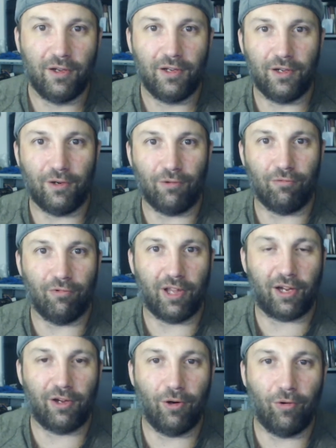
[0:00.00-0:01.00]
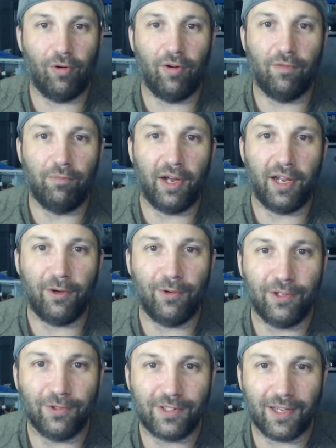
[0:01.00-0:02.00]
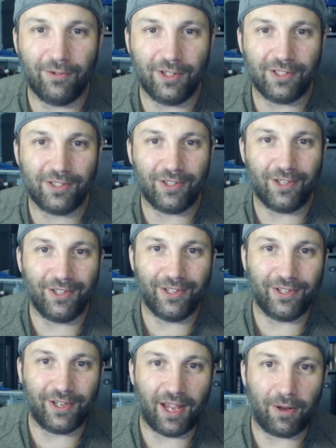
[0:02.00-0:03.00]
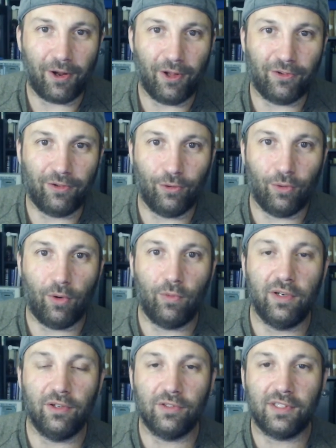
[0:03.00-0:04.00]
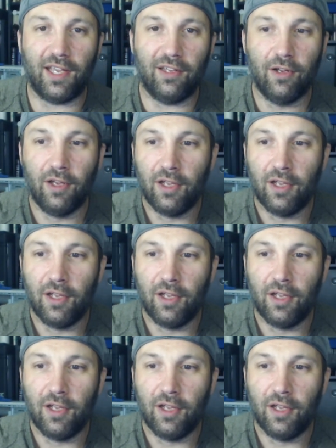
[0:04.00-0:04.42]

you know, let go of my Windows 7 install and get onto Windows 10.